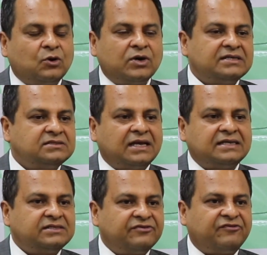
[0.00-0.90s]
long
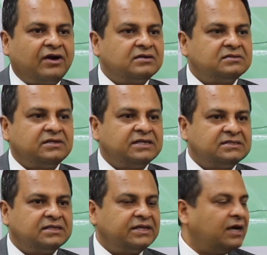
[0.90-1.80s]
as the fund
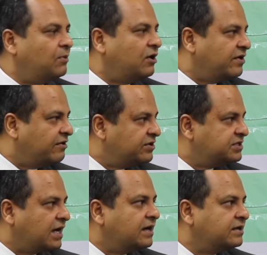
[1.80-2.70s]
is in the above
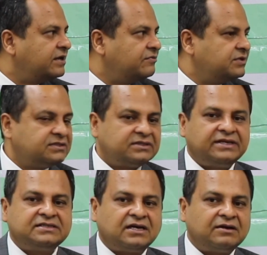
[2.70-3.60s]
average category, which is
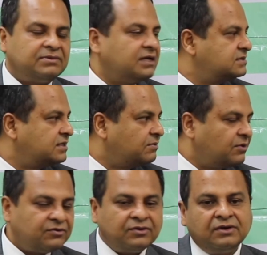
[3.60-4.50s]
3-star plus and
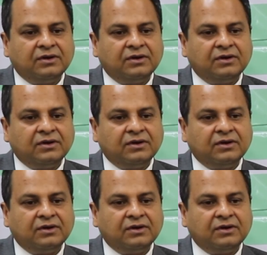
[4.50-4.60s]
above,